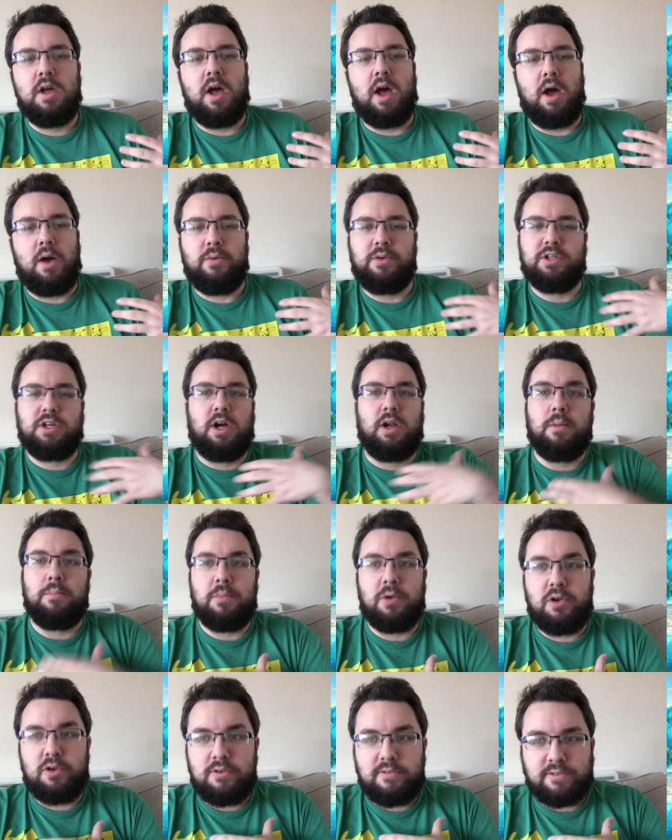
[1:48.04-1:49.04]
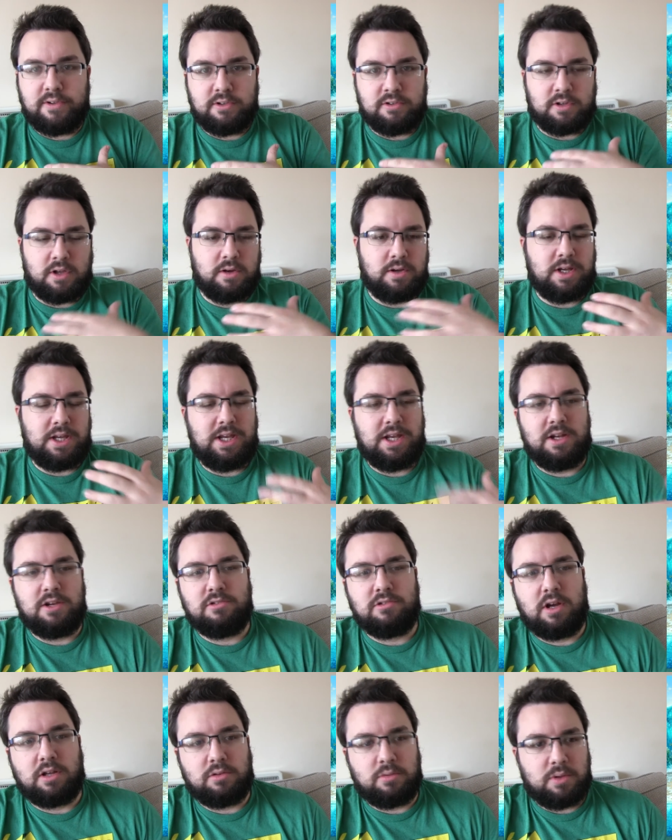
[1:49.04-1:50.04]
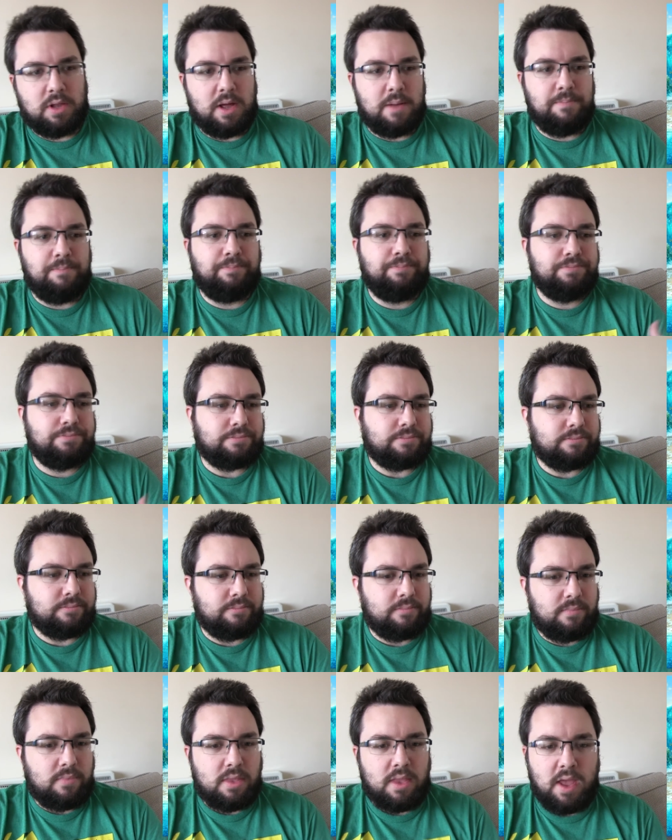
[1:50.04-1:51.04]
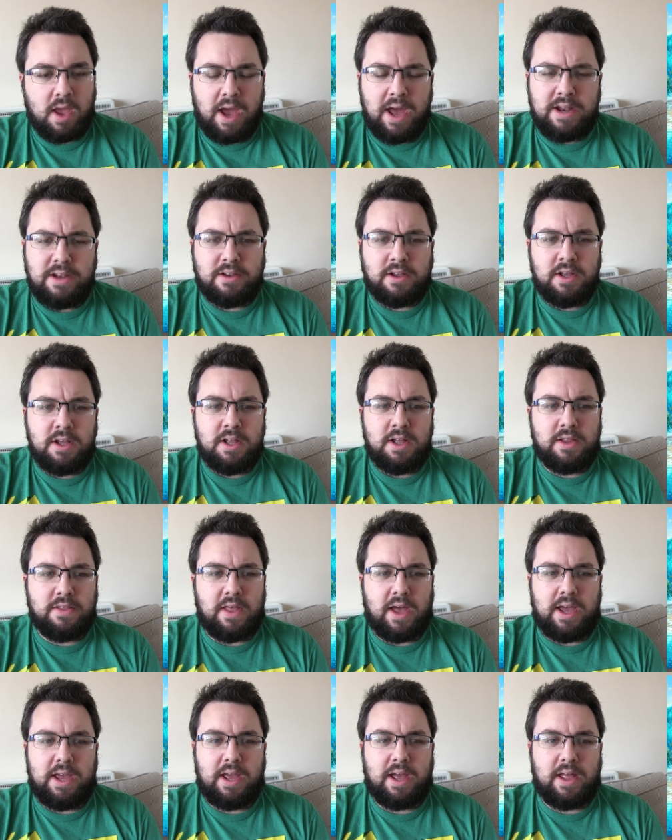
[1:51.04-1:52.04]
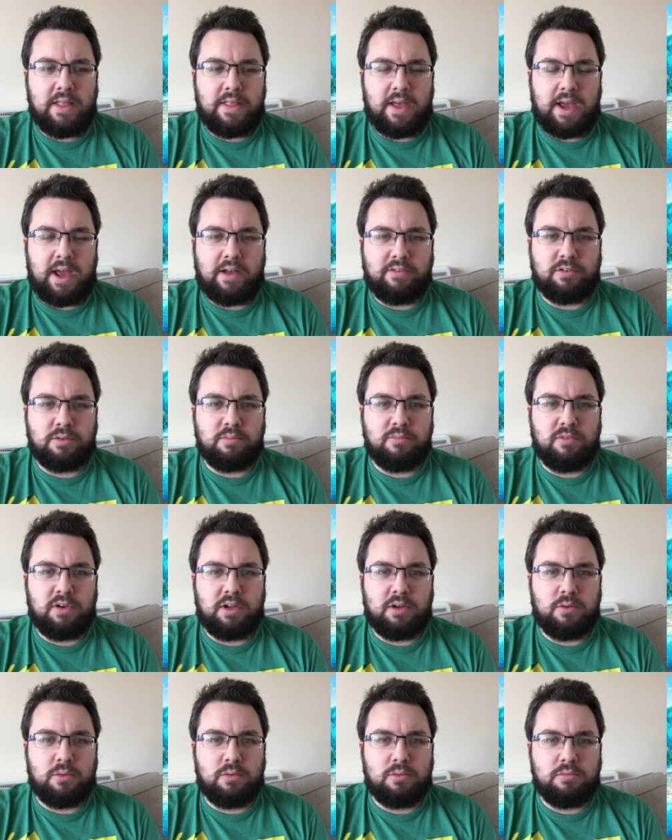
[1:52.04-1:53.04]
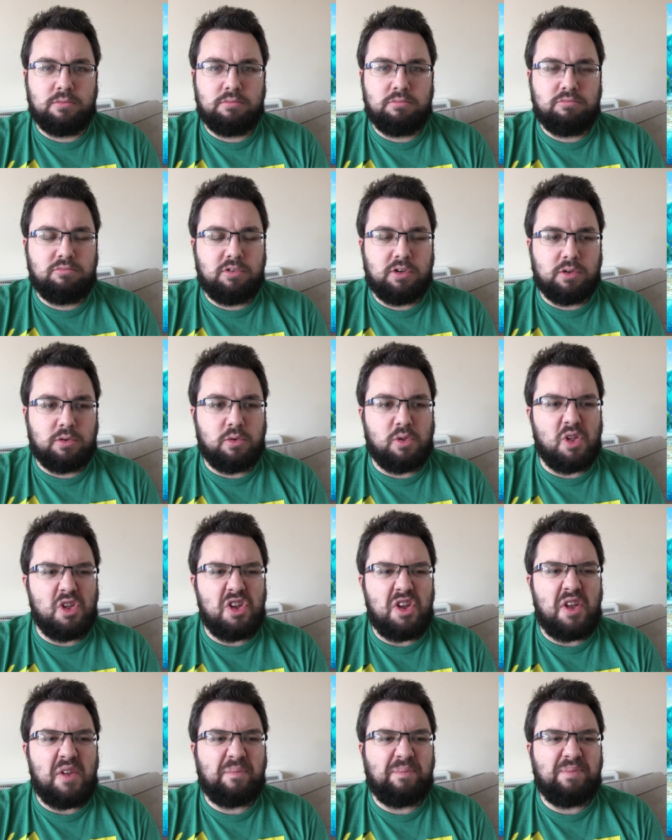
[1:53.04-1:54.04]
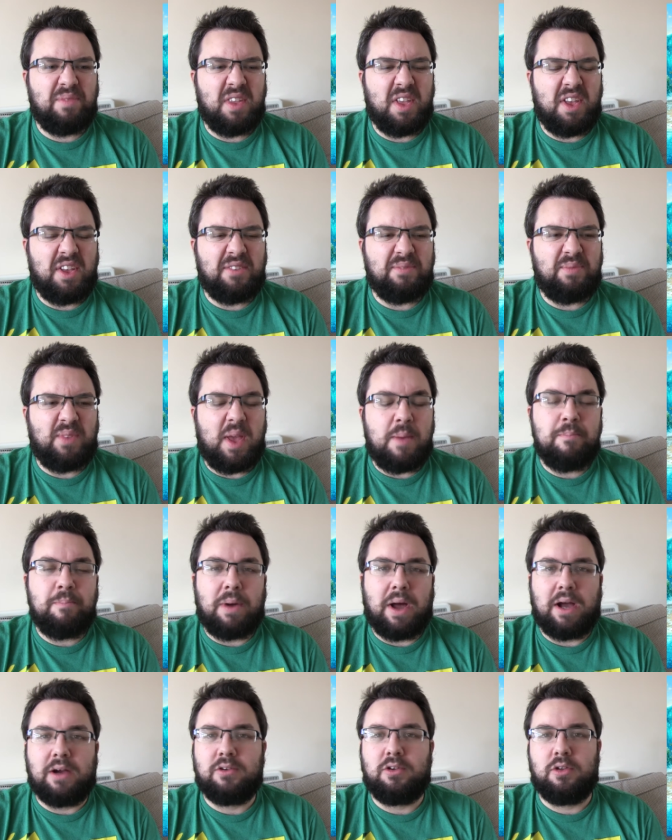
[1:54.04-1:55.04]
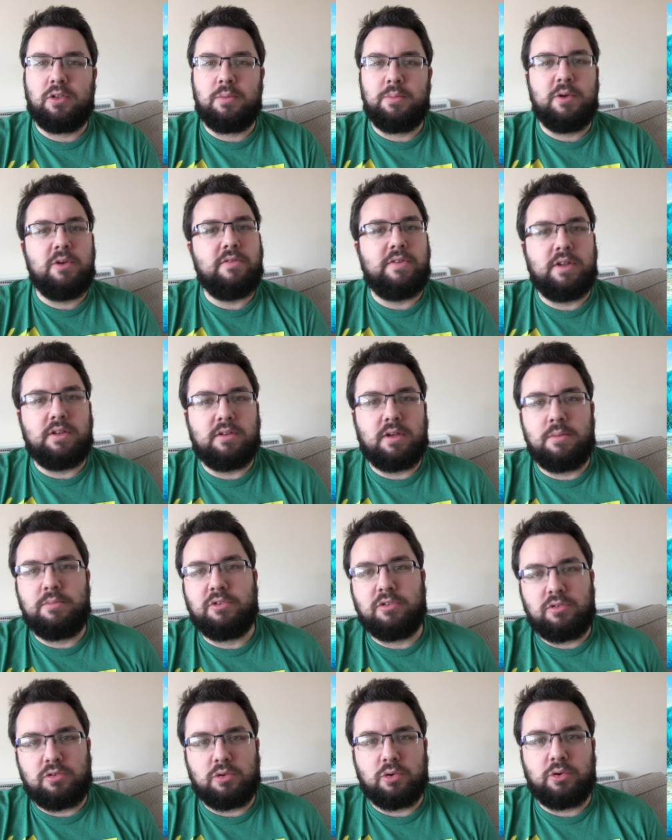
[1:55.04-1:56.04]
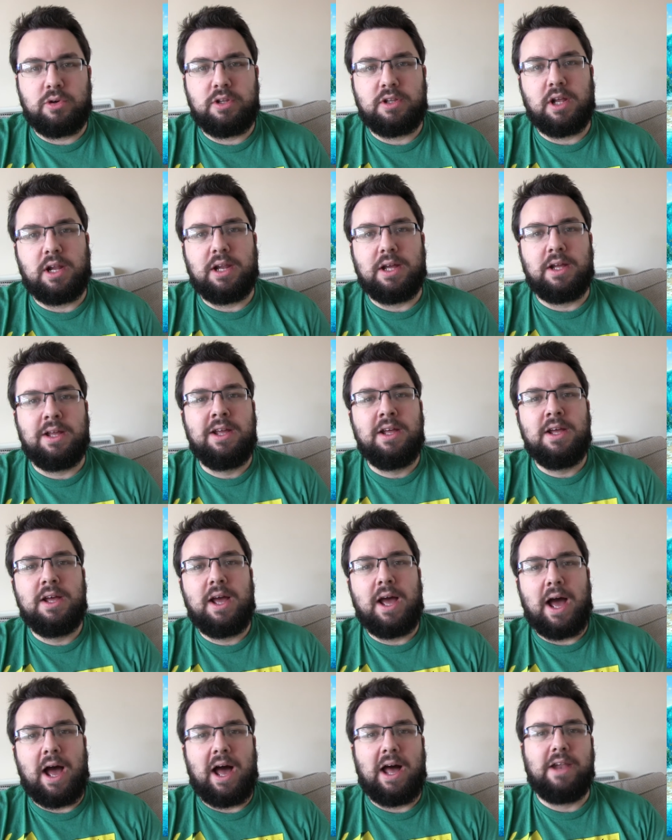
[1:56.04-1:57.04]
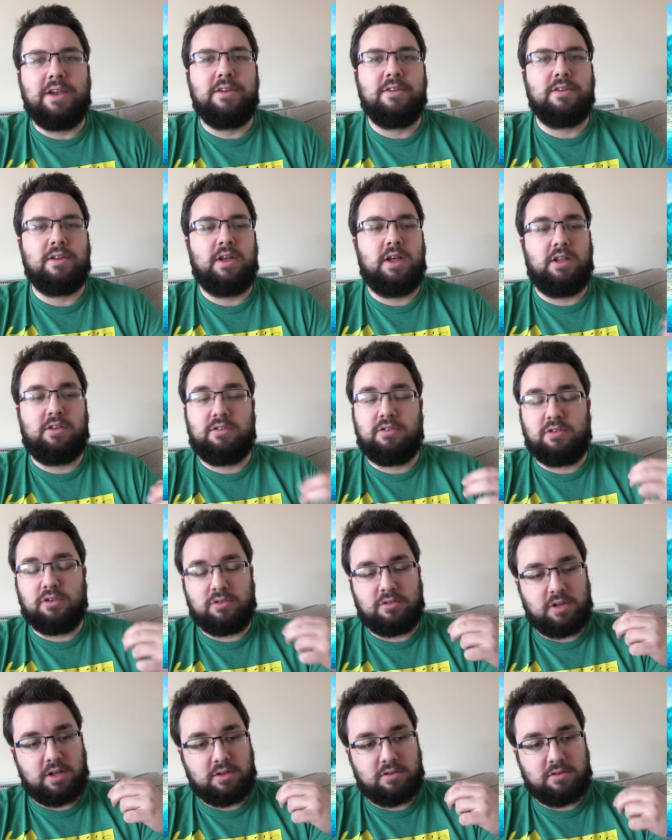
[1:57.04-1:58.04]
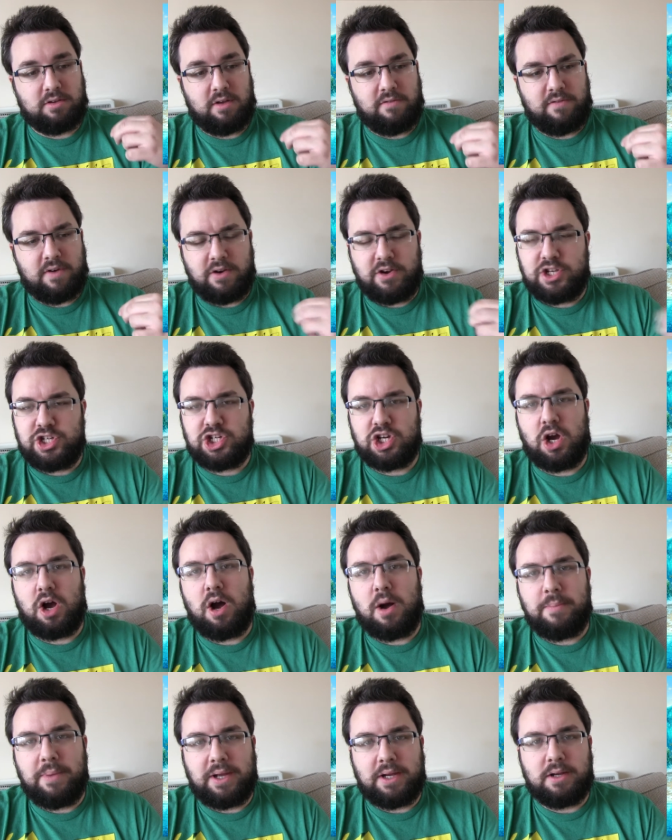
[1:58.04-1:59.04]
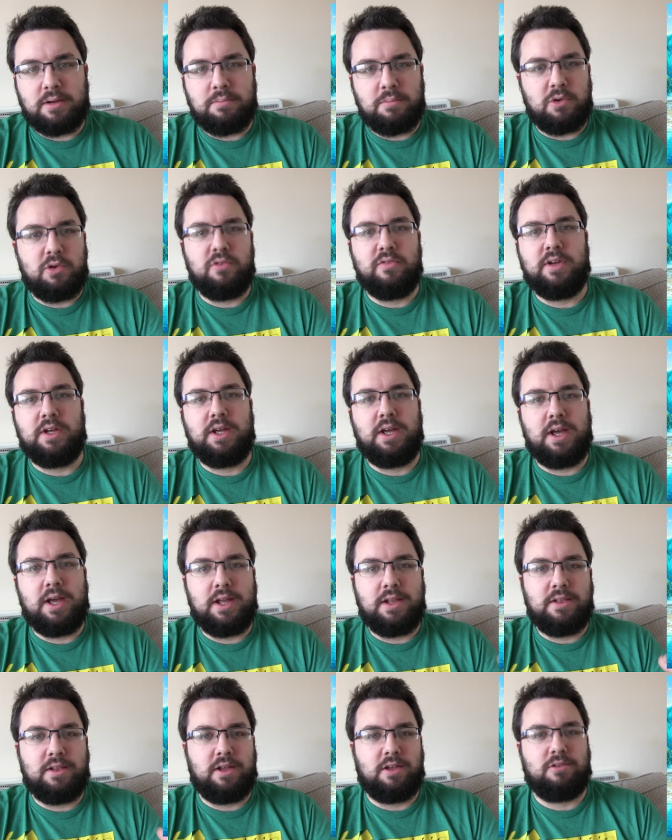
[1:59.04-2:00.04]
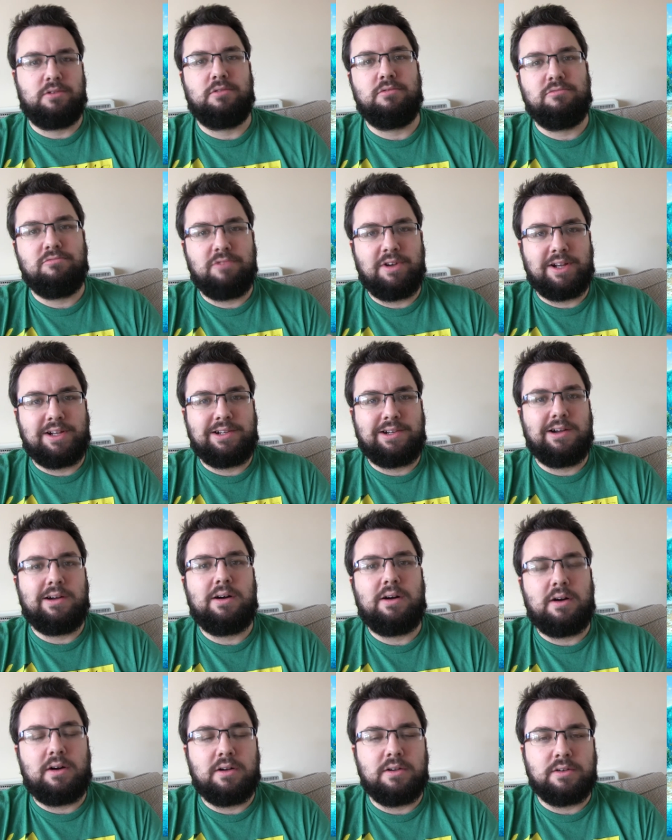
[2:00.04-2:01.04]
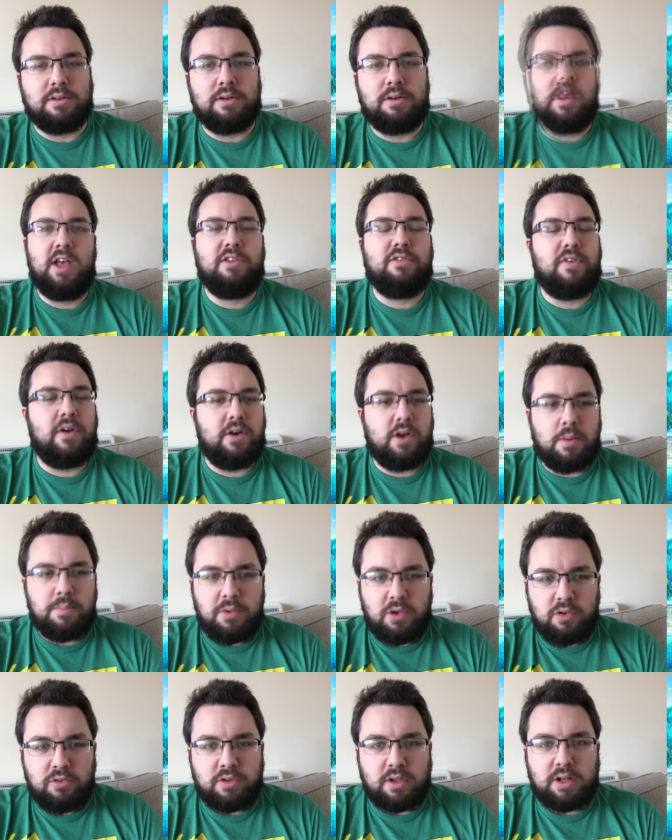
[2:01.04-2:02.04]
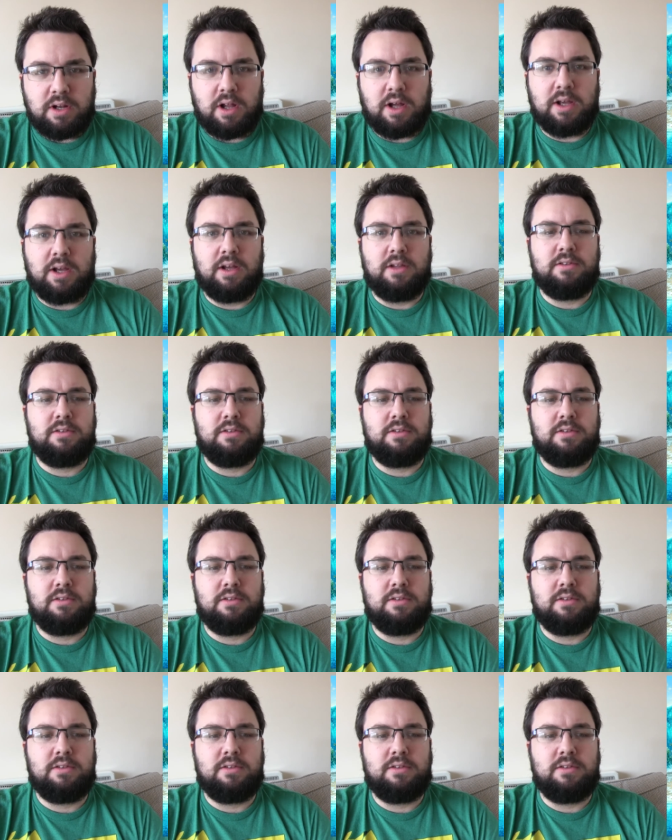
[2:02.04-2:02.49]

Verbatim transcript: uh, which kind of move, and so he interacts with them. And they uh, they have some real real impact on the movie in terms of storytelling and it's just it's a very charming movie in this regard. It's very amusing like I